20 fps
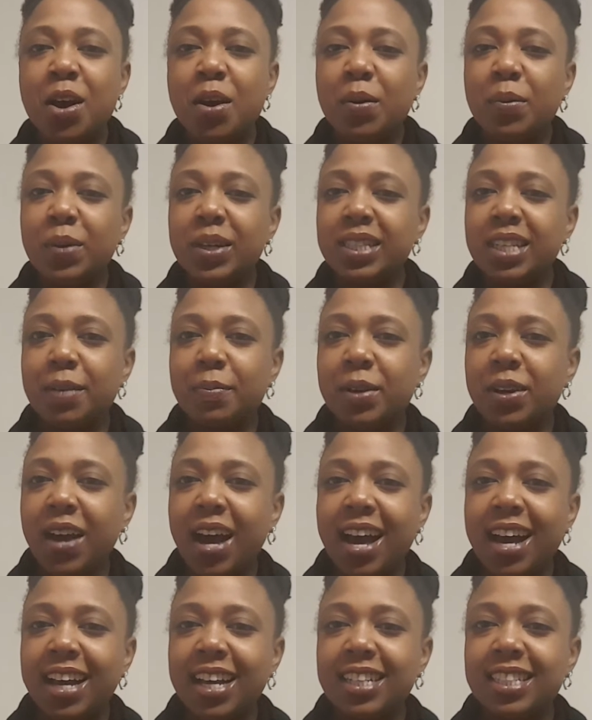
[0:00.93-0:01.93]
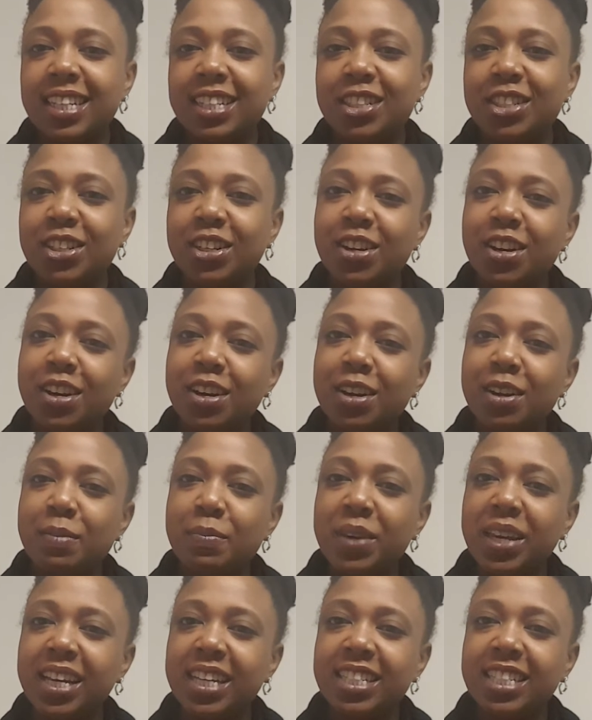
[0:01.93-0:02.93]
What's up, you guys? It's your girl,
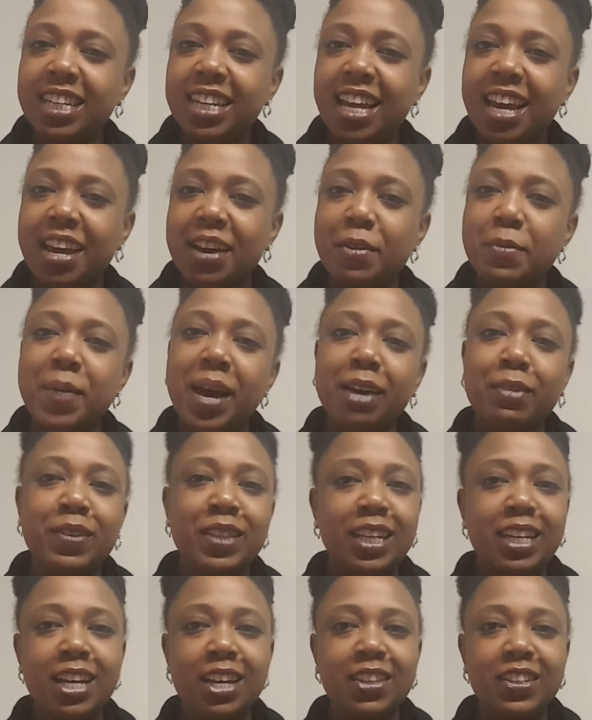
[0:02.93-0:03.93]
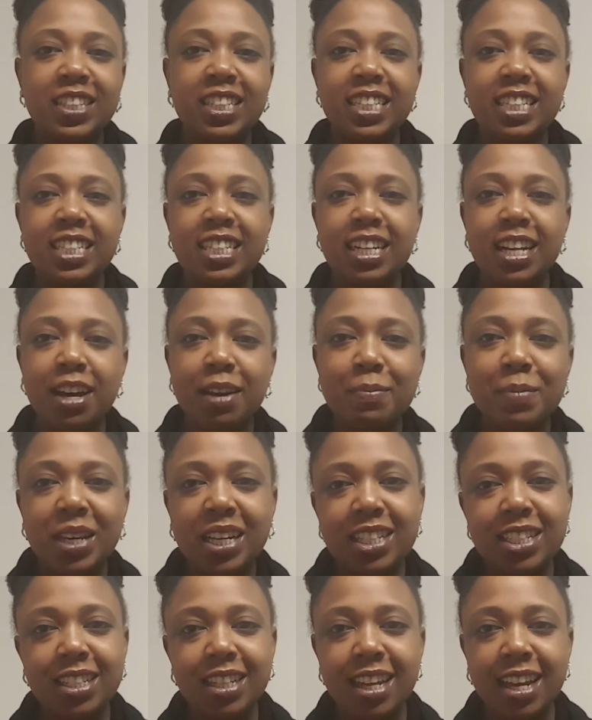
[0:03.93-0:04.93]
Mika Chanel, back with another edition of
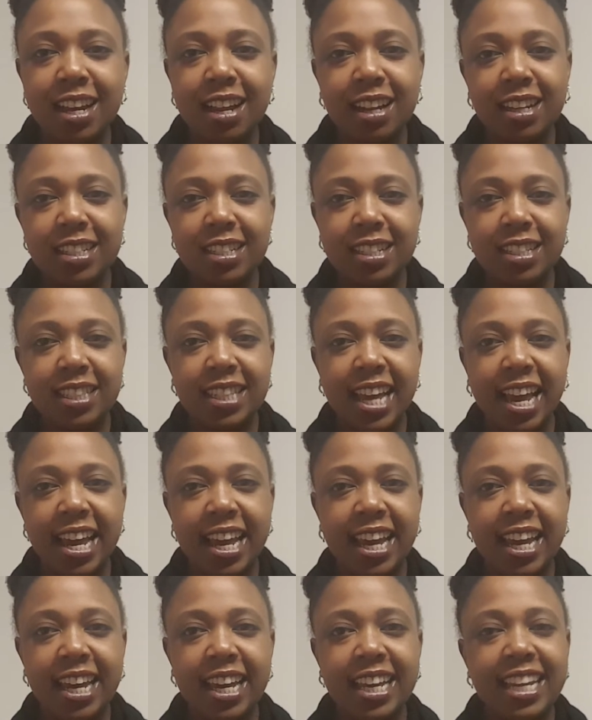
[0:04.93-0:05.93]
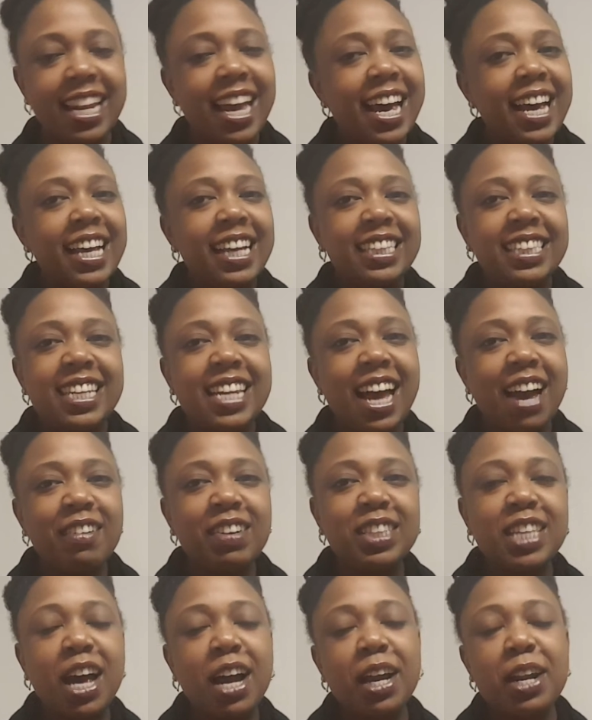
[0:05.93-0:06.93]
Mika Chanel is Just Saying. Tonight
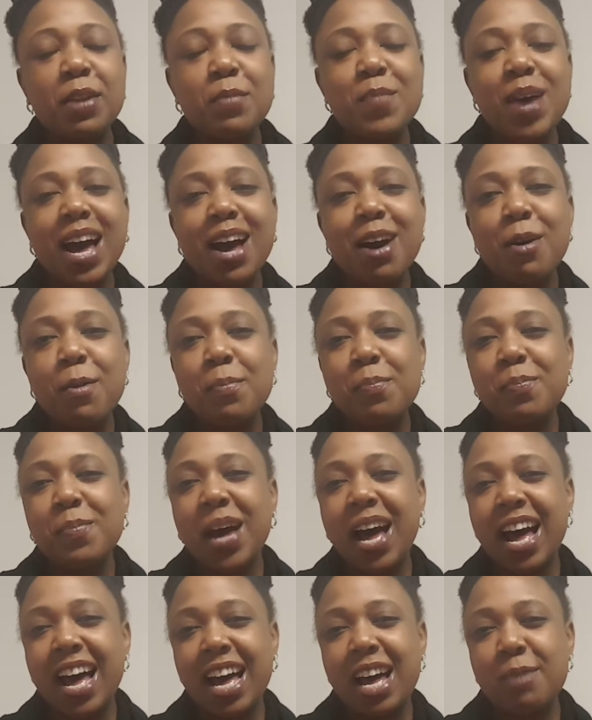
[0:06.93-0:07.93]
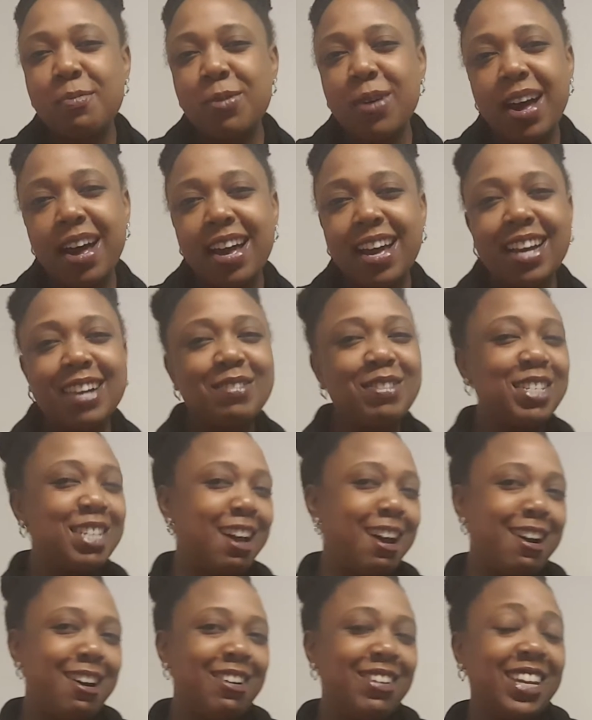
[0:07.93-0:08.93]
we're talking about Mob
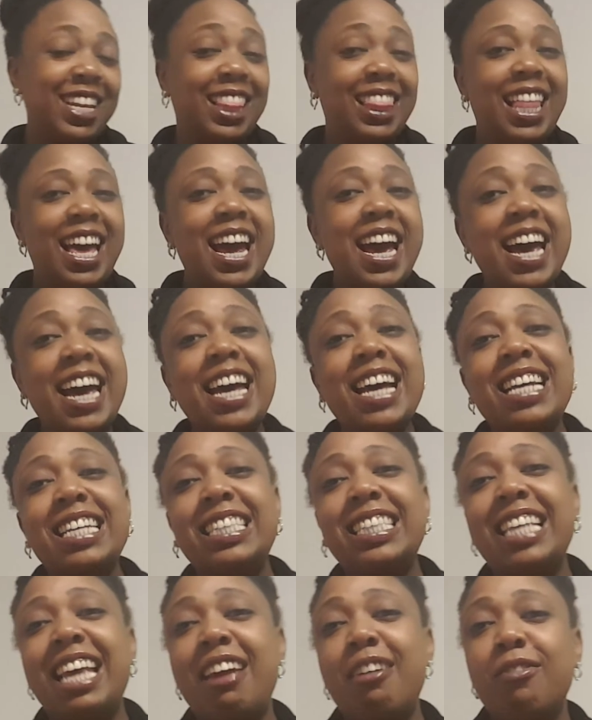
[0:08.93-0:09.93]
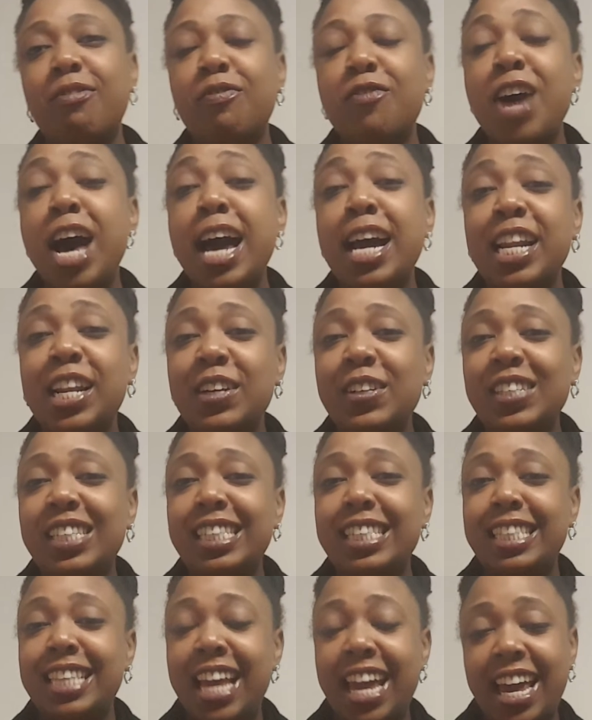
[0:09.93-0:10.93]
Wives, the last and final
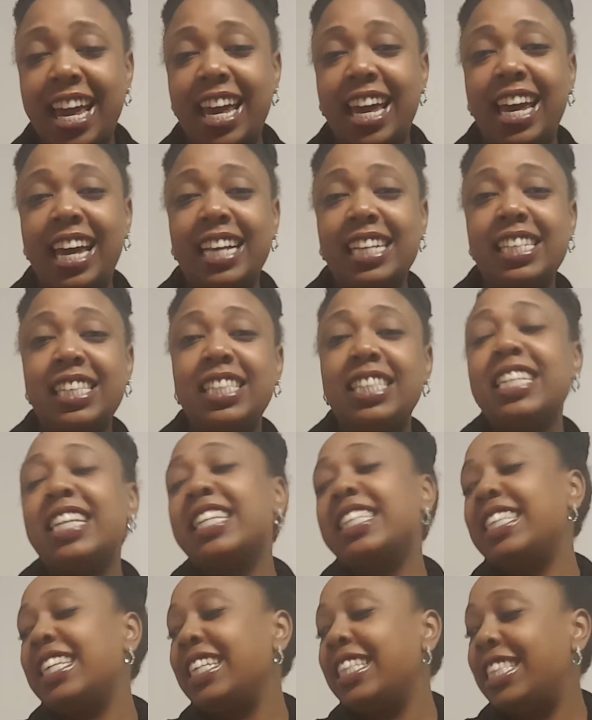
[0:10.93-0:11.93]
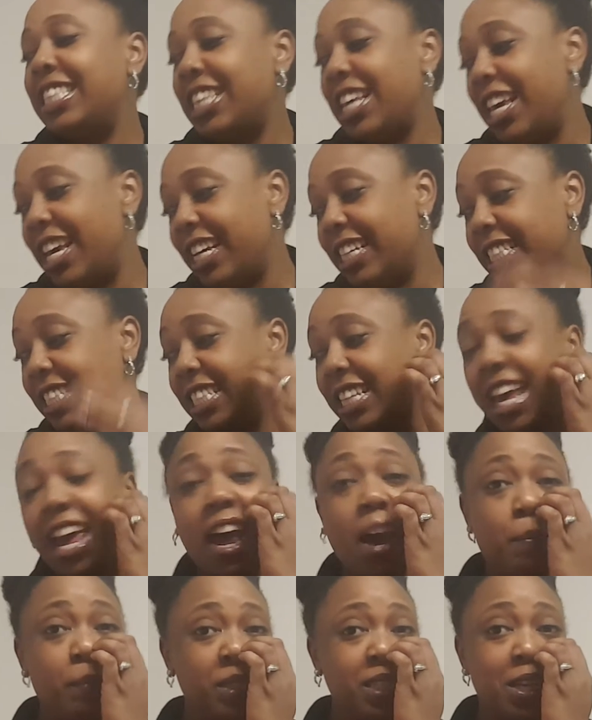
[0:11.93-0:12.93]
stand, season 6,
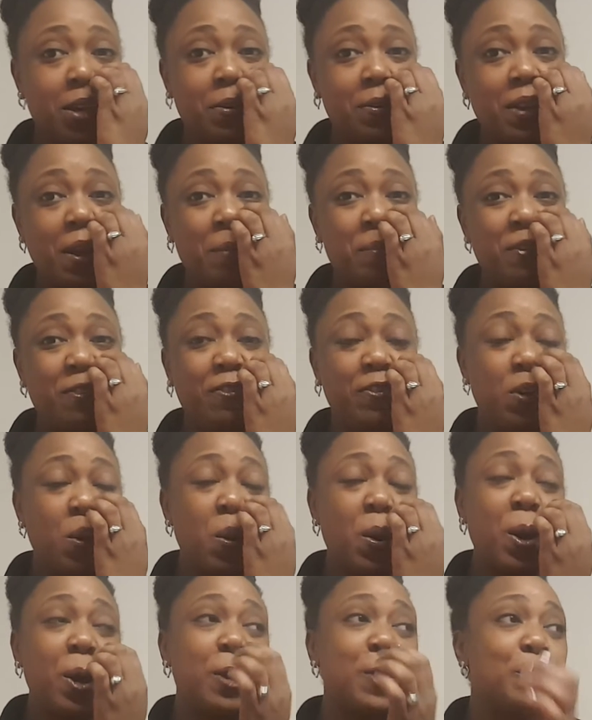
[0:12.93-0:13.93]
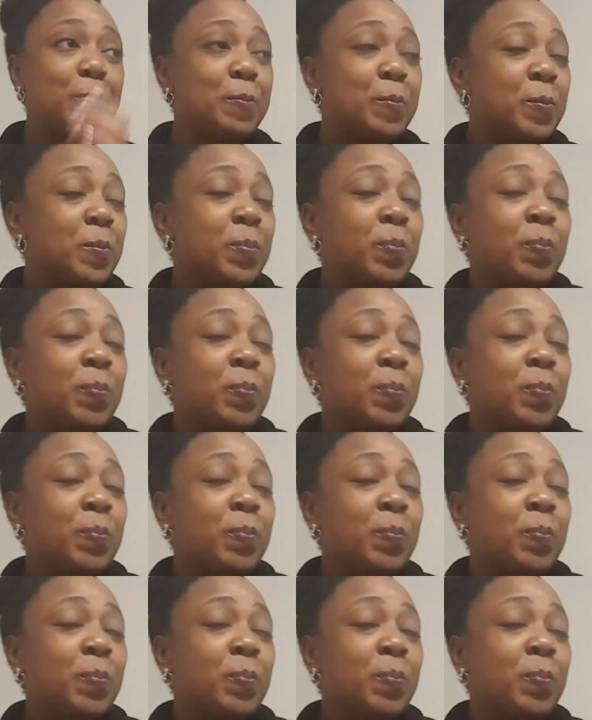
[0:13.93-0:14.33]
episode number 4.